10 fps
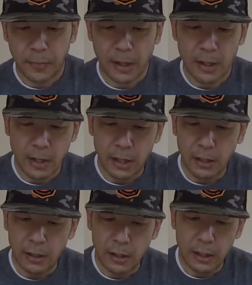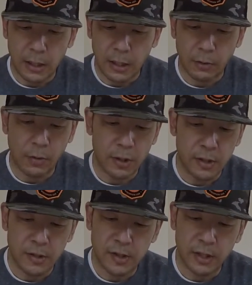And then the other one
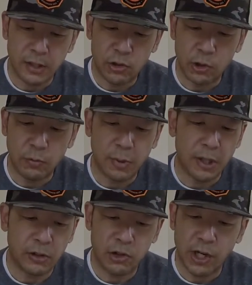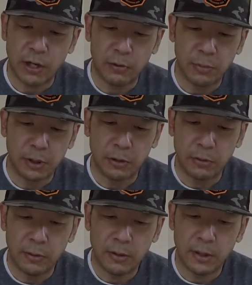is Junebug Shadow
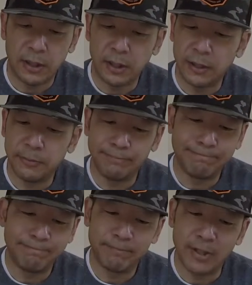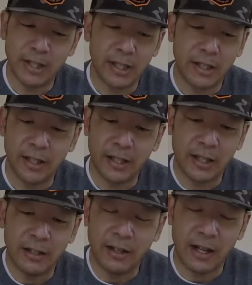Blue.
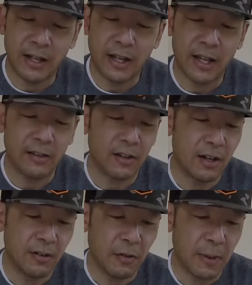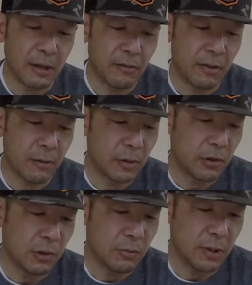Again, I can't say enough about
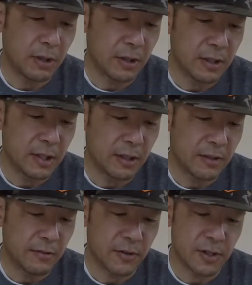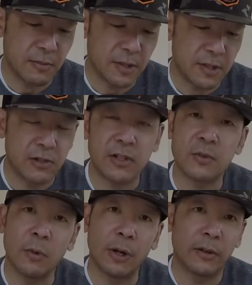throwing Junebug on the Delta. For some reason, it
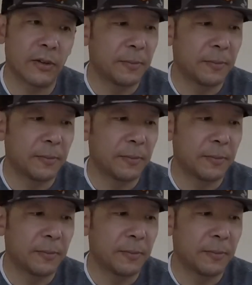just works.